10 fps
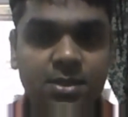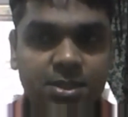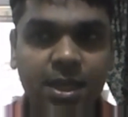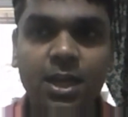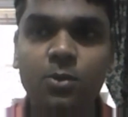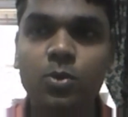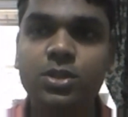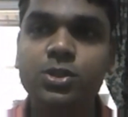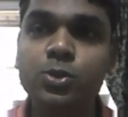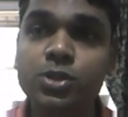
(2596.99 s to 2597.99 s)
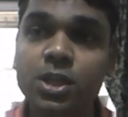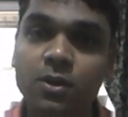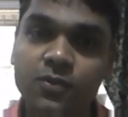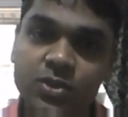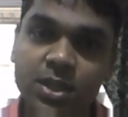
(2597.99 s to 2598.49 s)
Second was
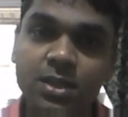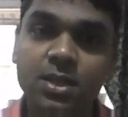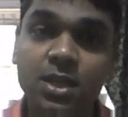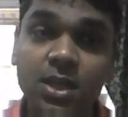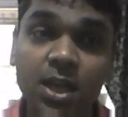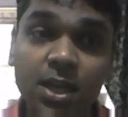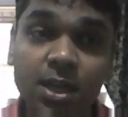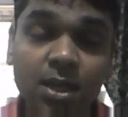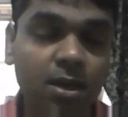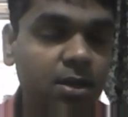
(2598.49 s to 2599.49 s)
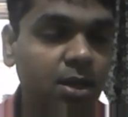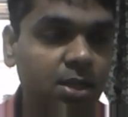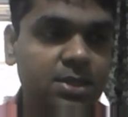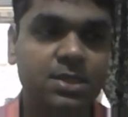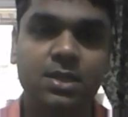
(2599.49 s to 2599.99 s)
using of
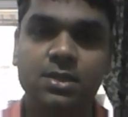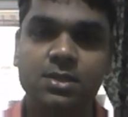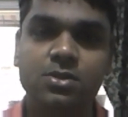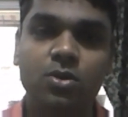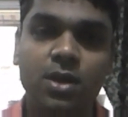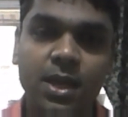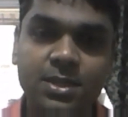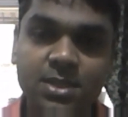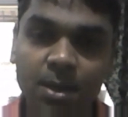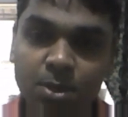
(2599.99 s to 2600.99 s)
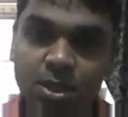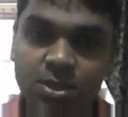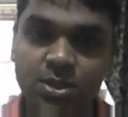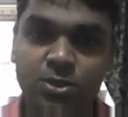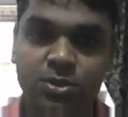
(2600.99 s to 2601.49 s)
clinical skills or
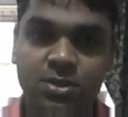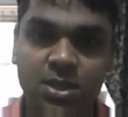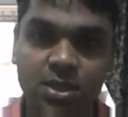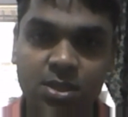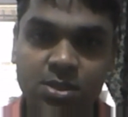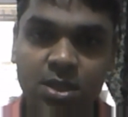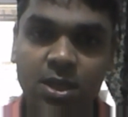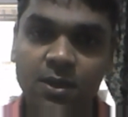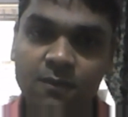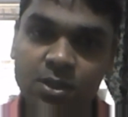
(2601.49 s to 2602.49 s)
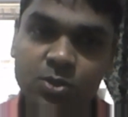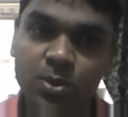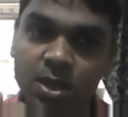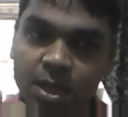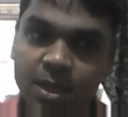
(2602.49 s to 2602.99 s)
examination skills, which
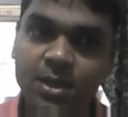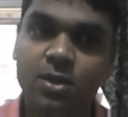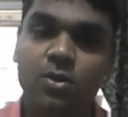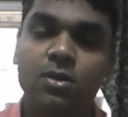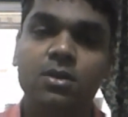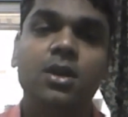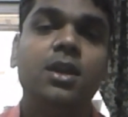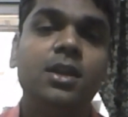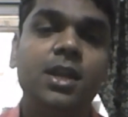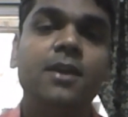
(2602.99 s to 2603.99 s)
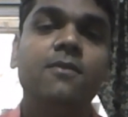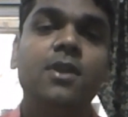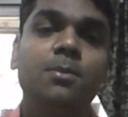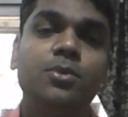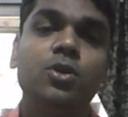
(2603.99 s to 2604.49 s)
will later on
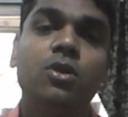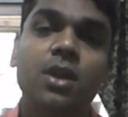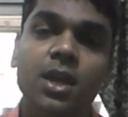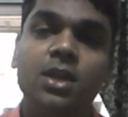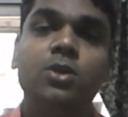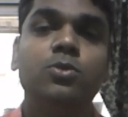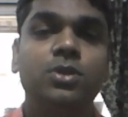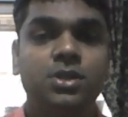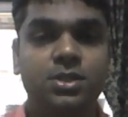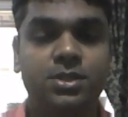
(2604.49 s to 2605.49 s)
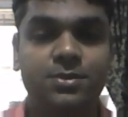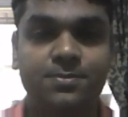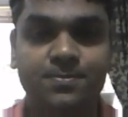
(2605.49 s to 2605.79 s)
develop your acuteness.